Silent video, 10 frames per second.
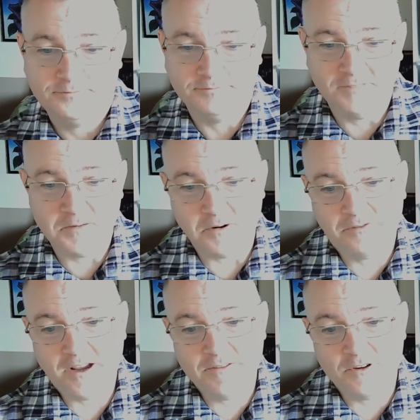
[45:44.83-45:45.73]
One of my
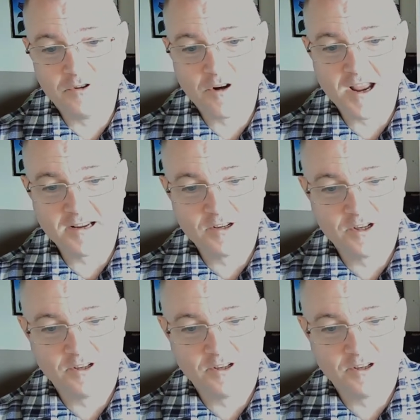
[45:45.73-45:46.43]
favourite tracks.